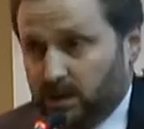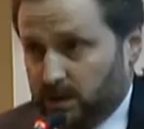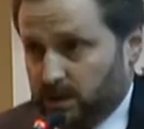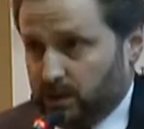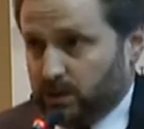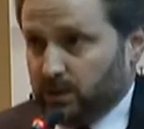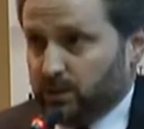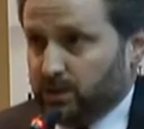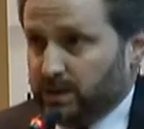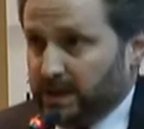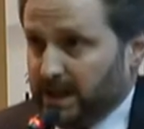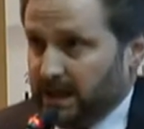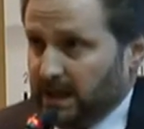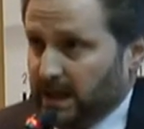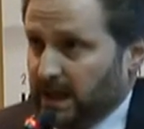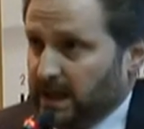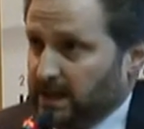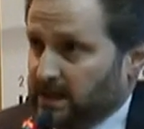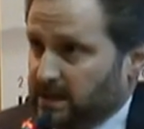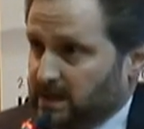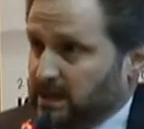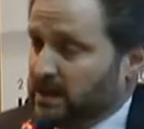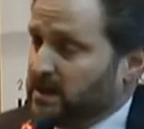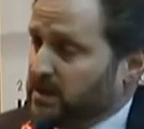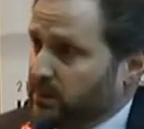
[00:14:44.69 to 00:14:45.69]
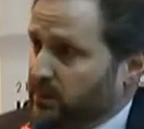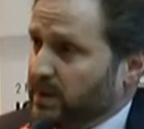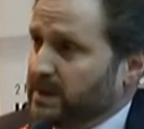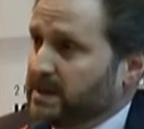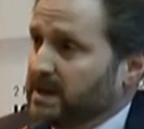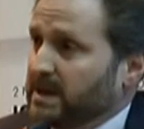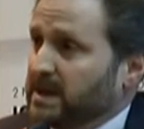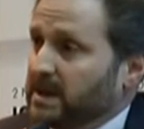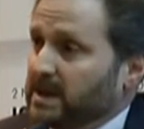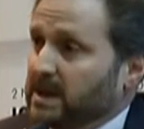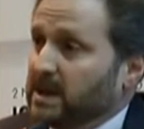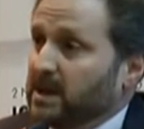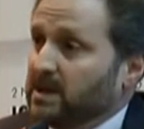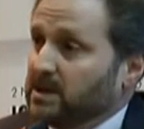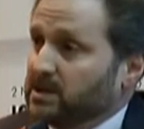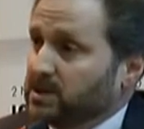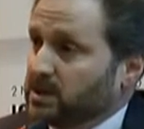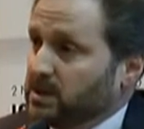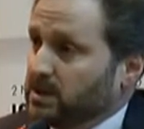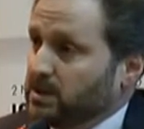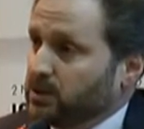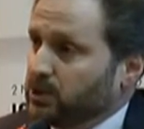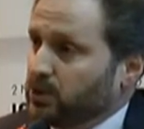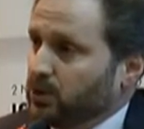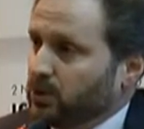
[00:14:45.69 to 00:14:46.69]
So they had, this was a
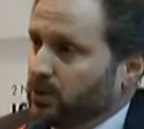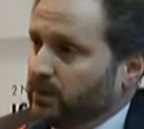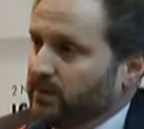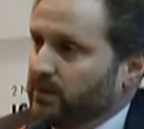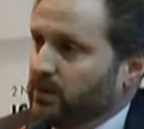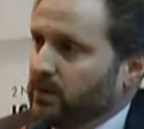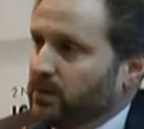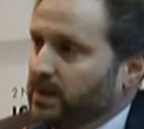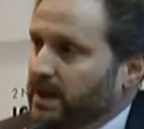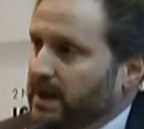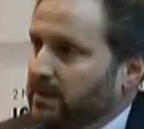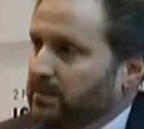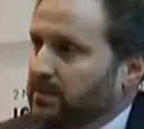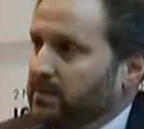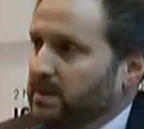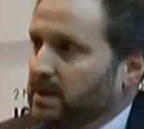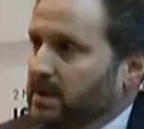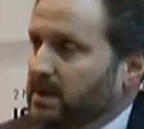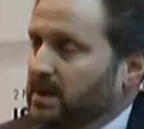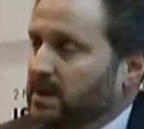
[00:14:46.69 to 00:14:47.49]
cultural shock for them.